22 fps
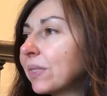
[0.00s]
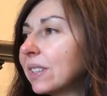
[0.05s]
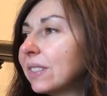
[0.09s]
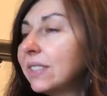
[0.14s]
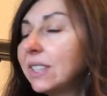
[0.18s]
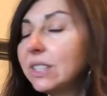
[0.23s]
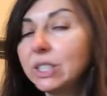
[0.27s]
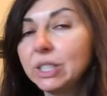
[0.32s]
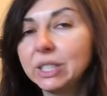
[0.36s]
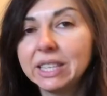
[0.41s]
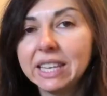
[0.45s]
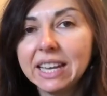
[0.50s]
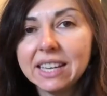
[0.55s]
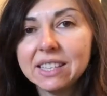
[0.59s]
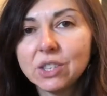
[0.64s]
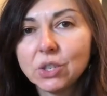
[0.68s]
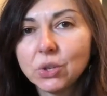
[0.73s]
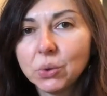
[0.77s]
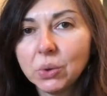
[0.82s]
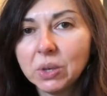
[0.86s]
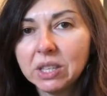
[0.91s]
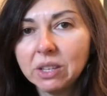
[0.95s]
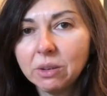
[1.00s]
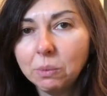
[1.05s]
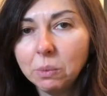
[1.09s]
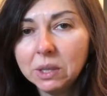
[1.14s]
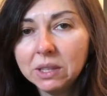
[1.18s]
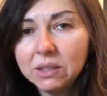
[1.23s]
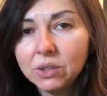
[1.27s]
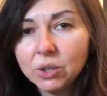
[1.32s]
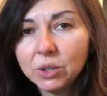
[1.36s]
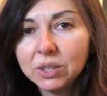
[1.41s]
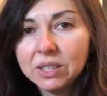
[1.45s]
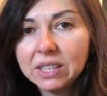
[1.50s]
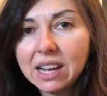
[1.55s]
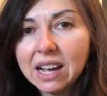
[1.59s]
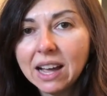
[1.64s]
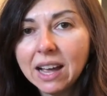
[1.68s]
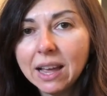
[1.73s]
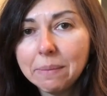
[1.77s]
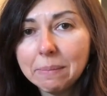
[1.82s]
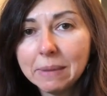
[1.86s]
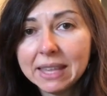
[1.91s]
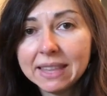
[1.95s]
that it gets during the winter
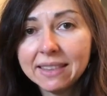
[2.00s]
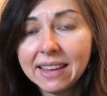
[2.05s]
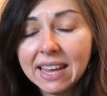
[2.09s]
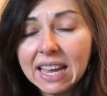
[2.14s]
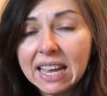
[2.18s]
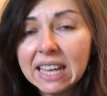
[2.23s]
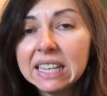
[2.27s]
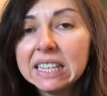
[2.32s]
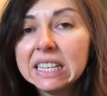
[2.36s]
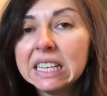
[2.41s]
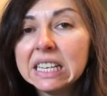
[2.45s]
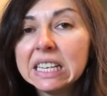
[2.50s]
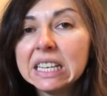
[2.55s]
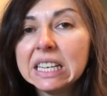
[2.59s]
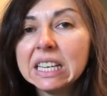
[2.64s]
time, and then